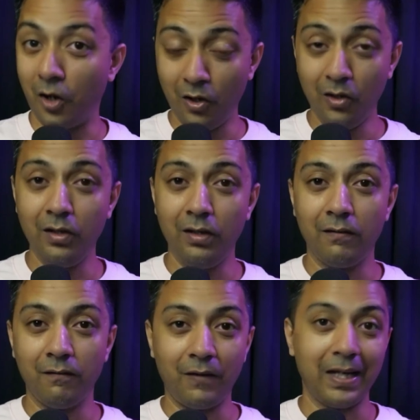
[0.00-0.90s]
all
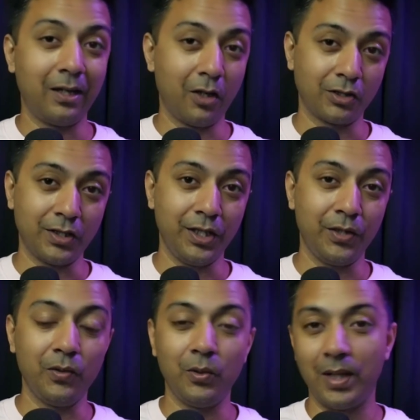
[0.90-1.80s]
while costing
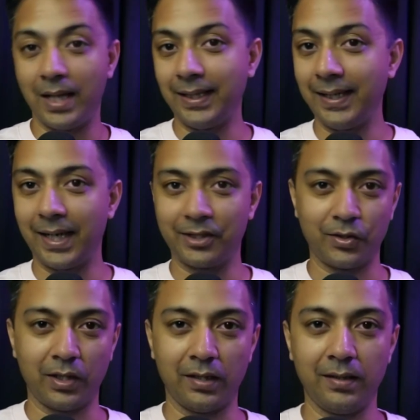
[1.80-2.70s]
you nothing
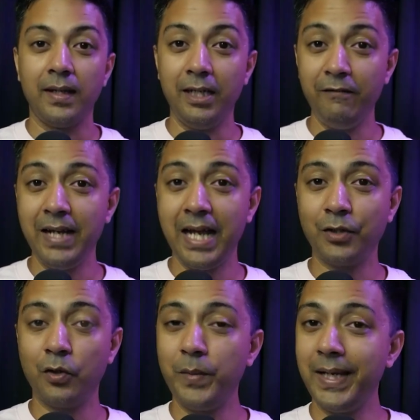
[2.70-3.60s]
extra. Divi Dash
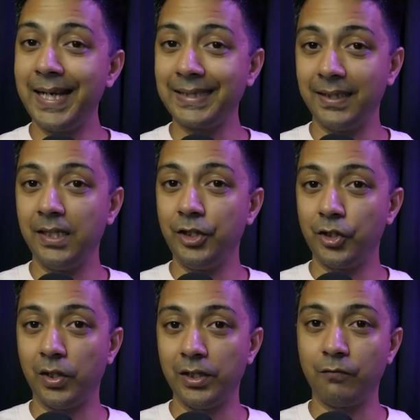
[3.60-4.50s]
could be an excellent
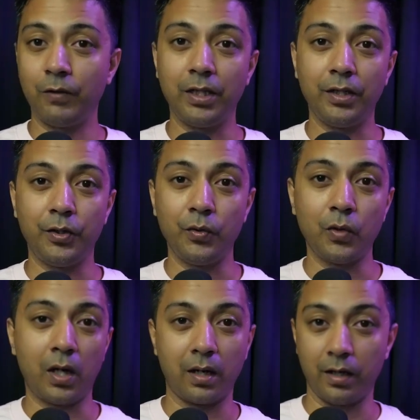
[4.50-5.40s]
choice whether you
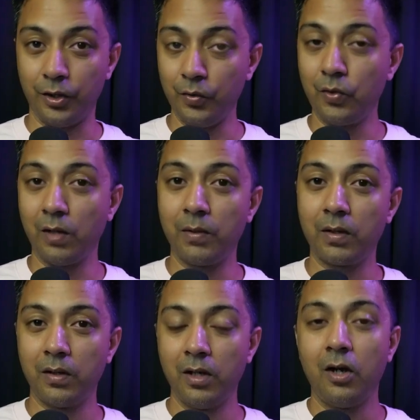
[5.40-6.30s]
are a
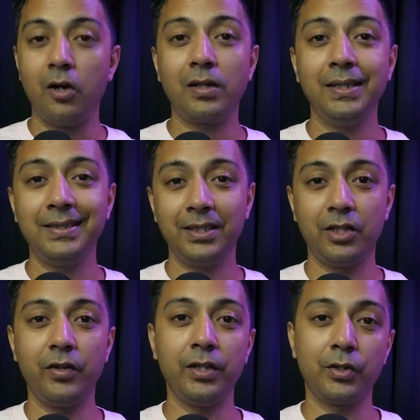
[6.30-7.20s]
newcomer or
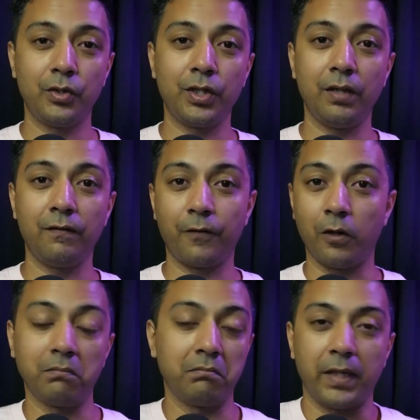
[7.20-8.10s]
considering switching
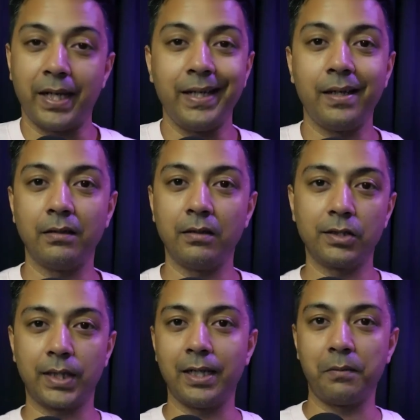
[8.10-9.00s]
from any other
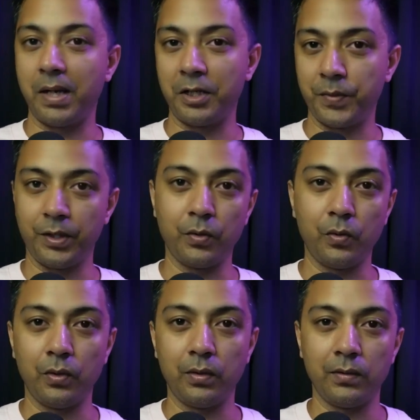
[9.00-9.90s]
site management
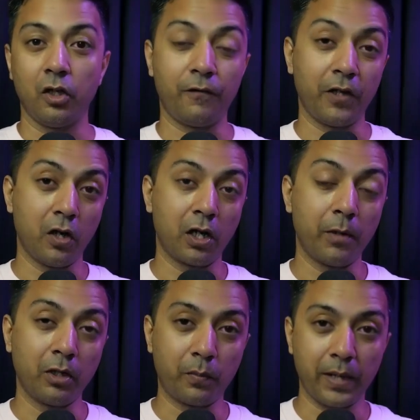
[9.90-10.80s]
tool. Now if we talk
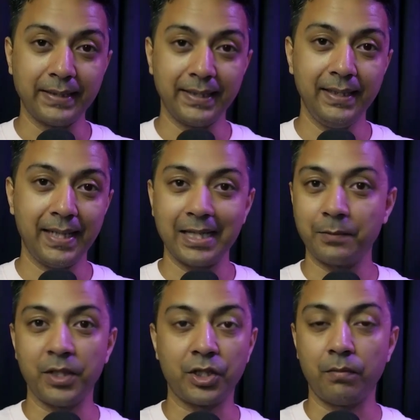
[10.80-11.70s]
about the pricing as
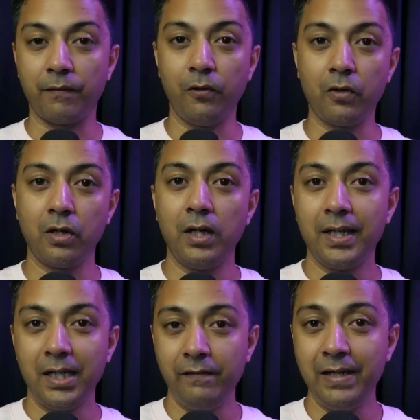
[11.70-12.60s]
mentioned before,
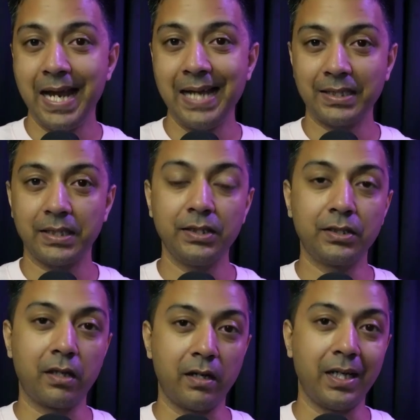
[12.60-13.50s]
Divi Dash is
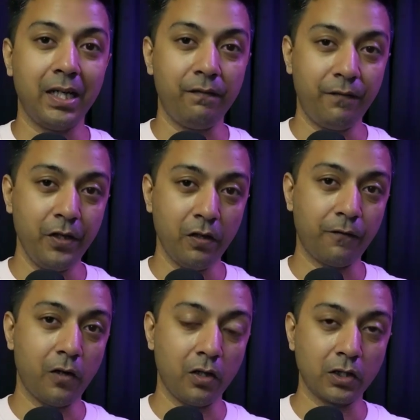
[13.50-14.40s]
currently free of
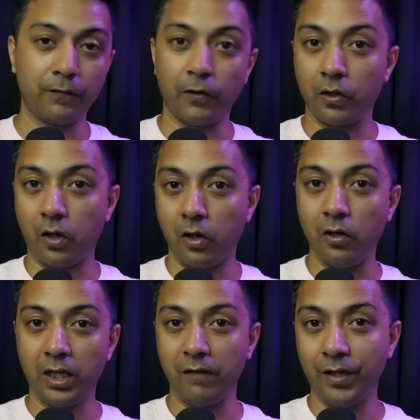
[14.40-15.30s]
cost for all
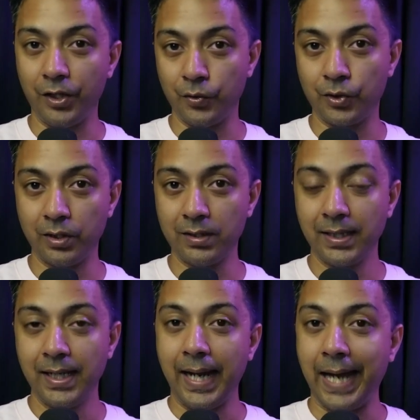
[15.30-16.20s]
Divi users
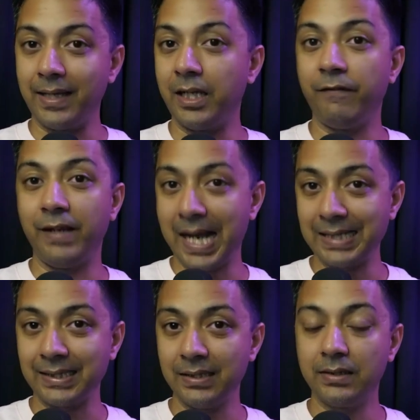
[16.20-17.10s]
and the Divi
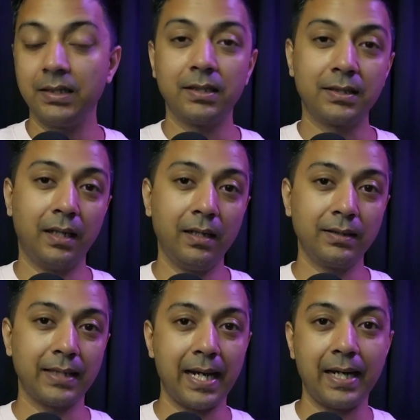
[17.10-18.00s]
license
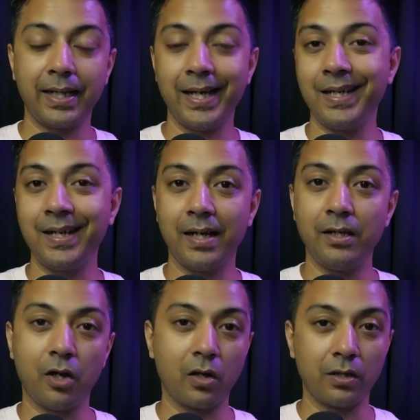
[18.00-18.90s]
starts at
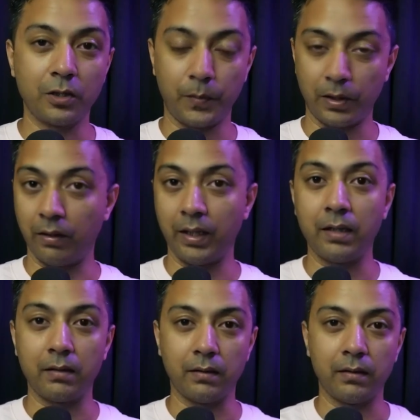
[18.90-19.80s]
$89 per
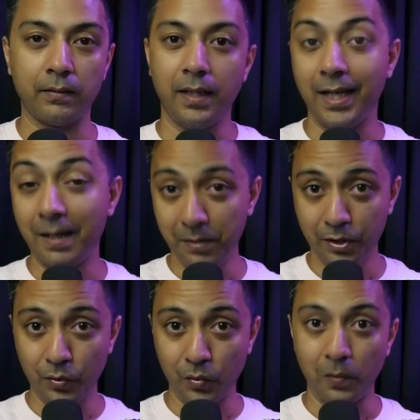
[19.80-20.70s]
year. Number
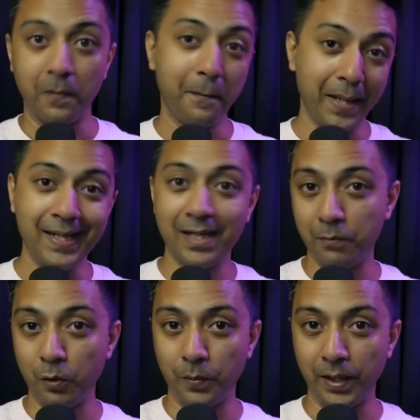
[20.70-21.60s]
2.
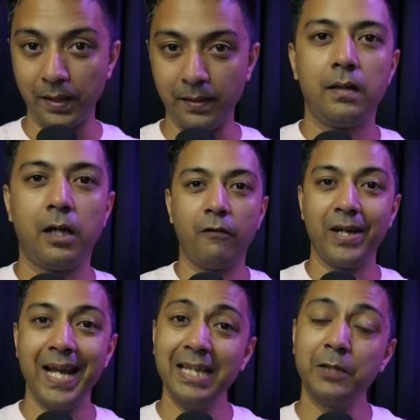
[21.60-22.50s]
MainWP our
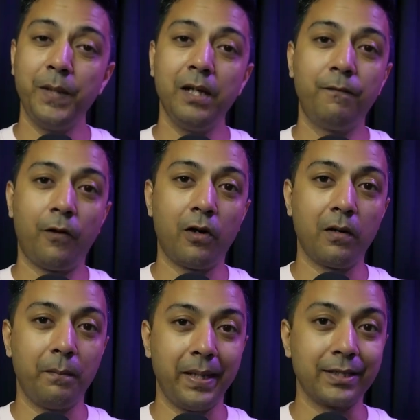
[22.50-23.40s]
next pick for
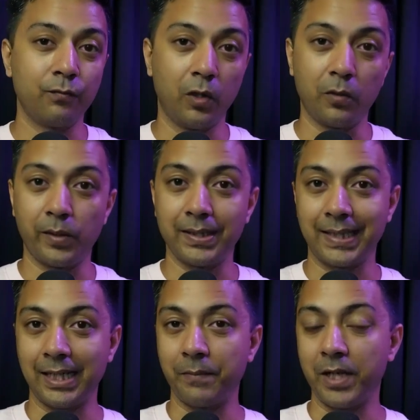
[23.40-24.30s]
best WordPress
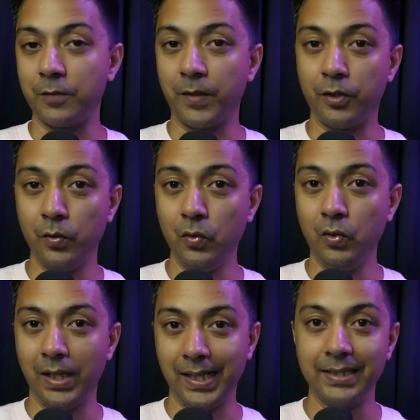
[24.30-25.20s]
site management
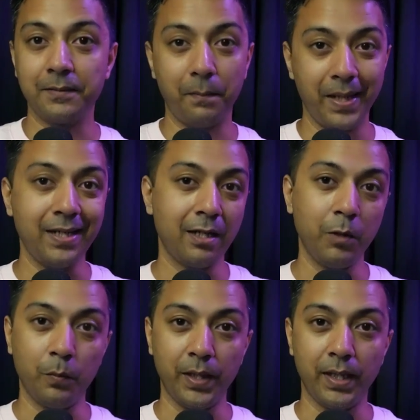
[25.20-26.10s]
tool is
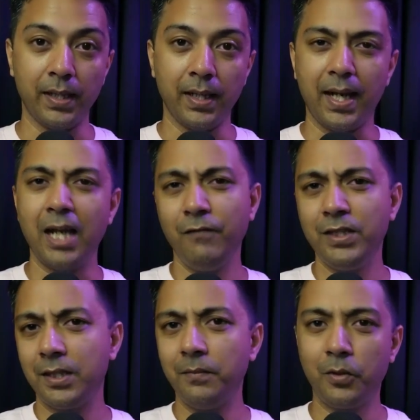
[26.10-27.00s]
MainWP and with
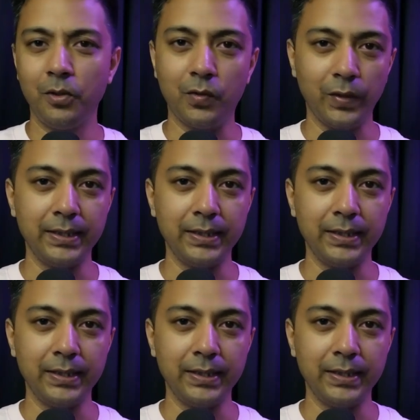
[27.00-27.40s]
some good